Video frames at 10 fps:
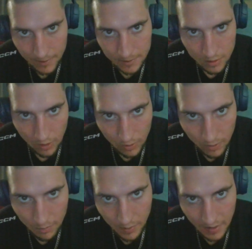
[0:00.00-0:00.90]
So
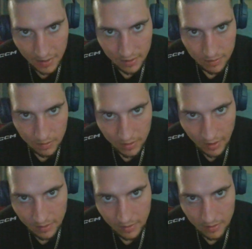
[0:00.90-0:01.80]
I'm biking
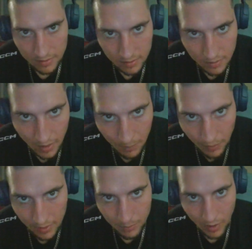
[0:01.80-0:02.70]
and I
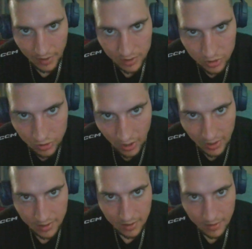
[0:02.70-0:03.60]
bike by this
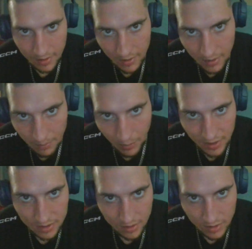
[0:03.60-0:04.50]
truck, but
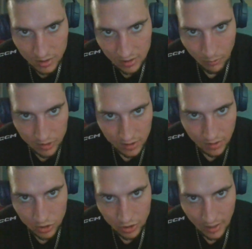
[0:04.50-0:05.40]
someone's in
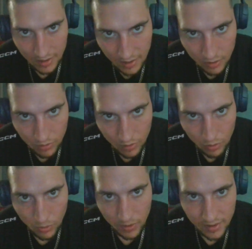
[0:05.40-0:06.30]
the truck. I don't know
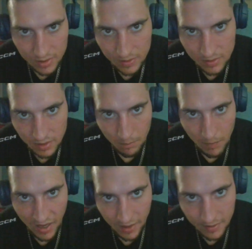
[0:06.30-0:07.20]
who it is, some
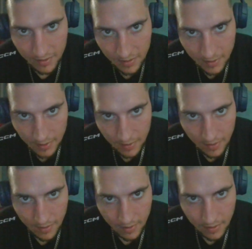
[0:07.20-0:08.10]
man.
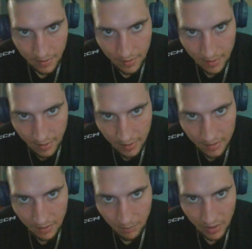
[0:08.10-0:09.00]
And
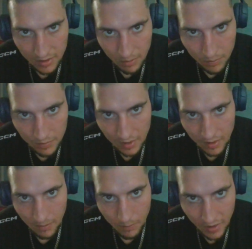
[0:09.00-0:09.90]
I'm
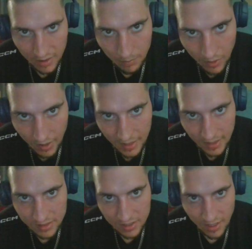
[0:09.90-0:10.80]
biking by.
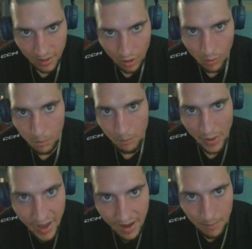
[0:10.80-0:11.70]
Next thing I know,
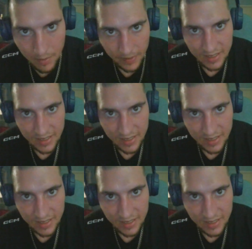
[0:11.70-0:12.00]
bam! I